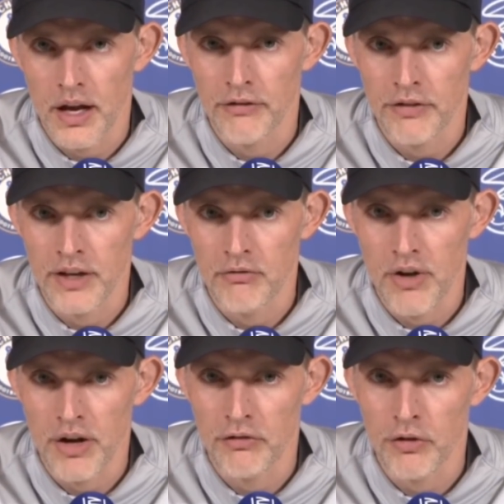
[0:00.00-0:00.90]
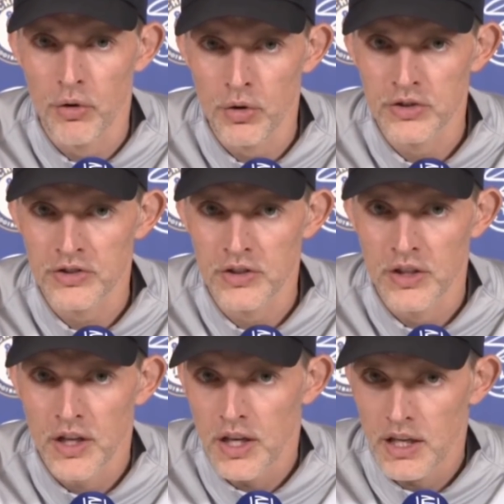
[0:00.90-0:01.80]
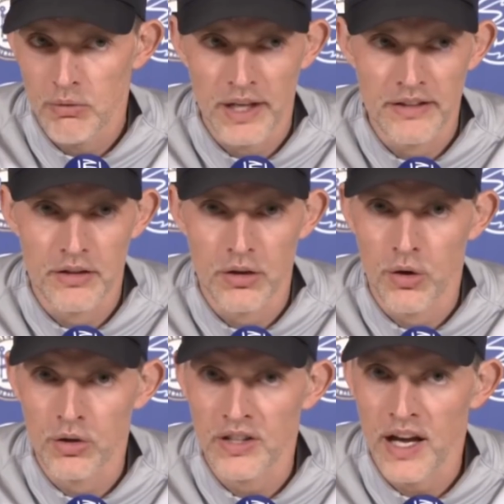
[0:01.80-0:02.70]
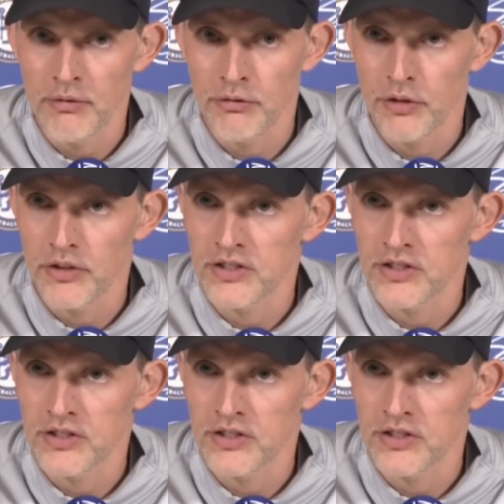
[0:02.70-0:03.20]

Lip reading: I feel him very focused. He waited a long time for